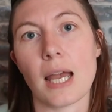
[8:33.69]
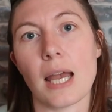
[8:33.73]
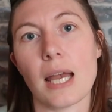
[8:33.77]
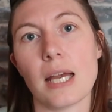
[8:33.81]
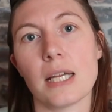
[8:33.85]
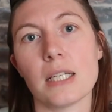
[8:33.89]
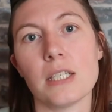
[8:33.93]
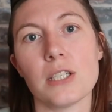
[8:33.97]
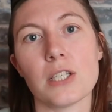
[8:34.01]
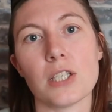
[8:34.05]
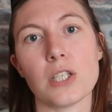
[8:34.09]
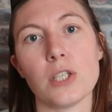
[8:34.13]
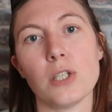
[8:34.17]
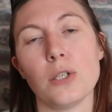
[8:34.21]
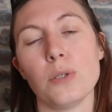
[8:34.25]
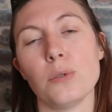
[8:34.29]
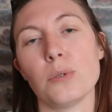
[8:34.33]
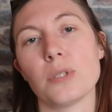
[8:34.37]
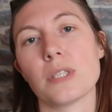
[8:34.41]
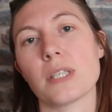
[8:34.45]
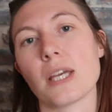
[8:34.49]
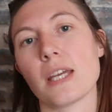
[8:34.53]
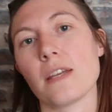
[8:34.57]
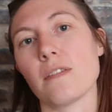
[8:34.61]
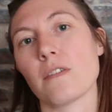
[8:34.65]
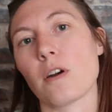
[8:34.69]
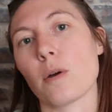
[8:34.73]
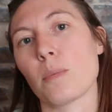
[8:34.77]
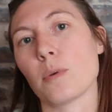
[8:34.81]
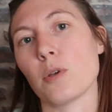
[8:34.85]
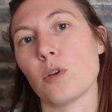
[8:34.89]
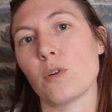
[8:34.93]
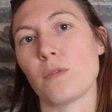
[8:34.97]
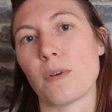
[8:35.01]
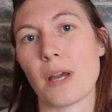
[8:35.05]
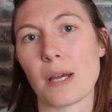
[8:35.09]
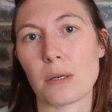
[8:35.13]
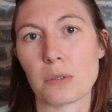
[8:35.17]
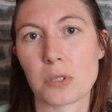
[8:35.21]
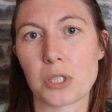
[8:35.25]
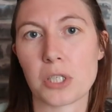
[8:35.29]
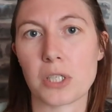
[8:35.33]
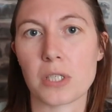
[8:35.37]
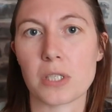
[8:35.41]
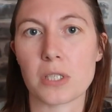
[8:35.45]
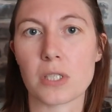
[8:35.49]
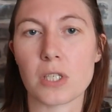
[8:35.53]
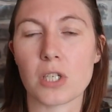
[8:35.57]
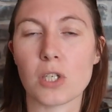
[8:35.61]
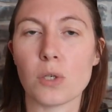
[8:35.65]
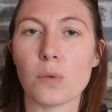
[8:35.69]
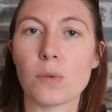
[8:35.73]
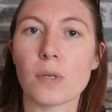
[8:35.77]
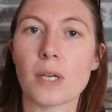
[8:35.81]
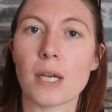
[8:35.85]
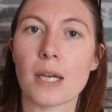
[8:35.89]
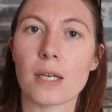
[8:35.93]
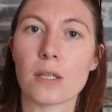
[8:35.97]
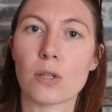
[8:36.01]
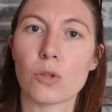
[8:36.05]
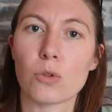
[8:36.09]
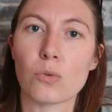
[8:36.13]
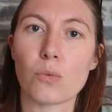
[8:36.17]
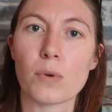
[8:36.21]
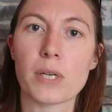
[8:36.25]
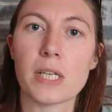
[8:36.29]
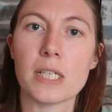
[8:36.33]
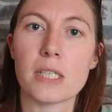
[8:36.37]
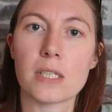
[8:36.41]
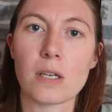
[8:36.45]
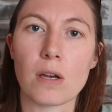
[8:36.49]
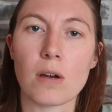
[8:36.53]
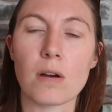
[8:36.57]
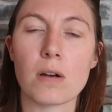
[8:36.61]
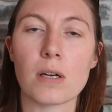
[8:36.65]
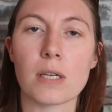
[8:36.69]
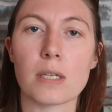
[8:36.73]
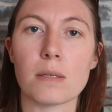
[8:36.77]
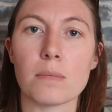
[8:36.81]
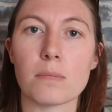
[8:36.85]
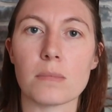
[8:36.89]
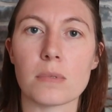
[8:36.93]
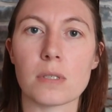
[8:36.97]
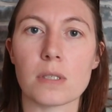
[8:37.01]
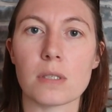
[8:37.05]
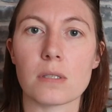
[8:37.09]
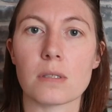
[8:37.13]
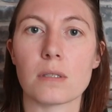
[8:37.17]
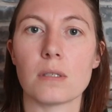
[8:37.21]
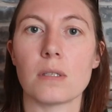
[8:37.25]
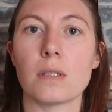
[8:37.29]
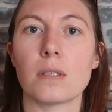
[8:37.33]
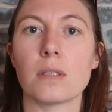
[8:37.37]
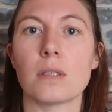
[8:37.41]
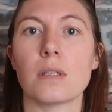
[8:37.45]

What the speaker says: and you save up your vouchers, you can get 3 times